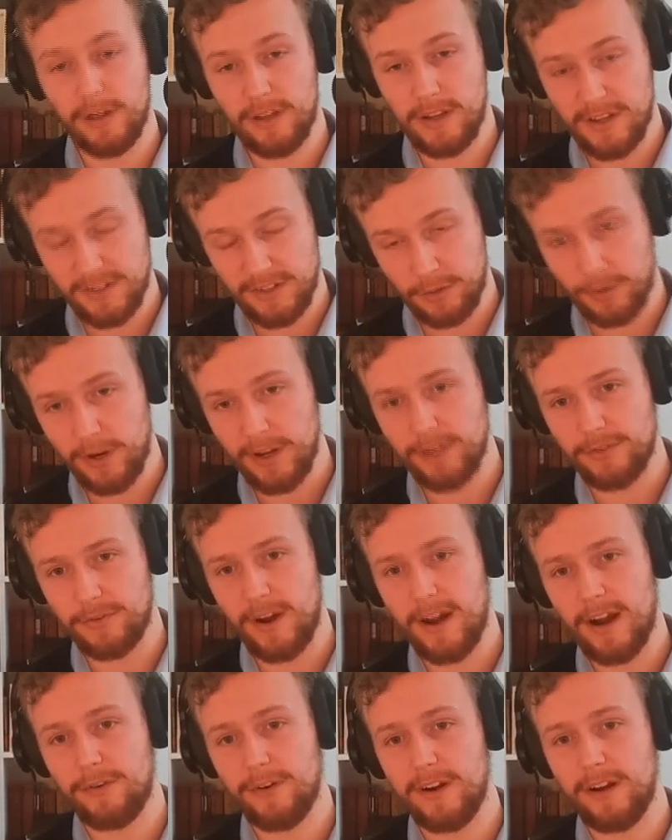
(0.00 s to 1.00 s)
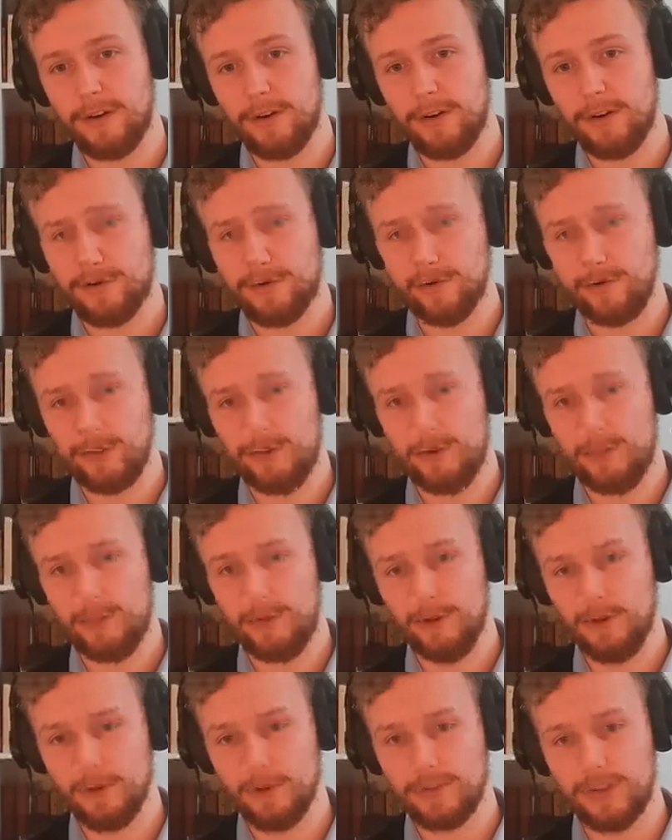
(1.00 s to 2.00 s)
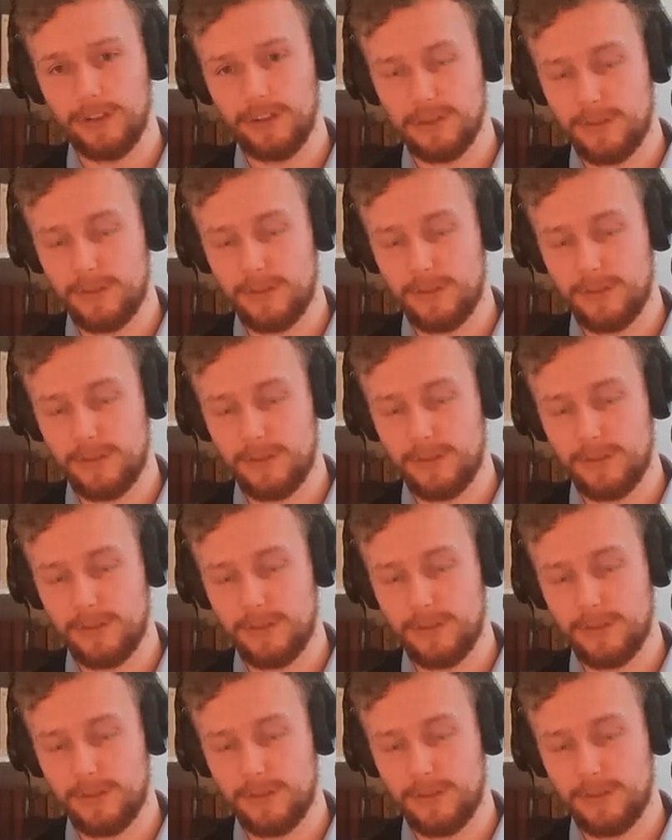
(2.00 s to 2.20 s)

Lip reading: It has a great track record of producing,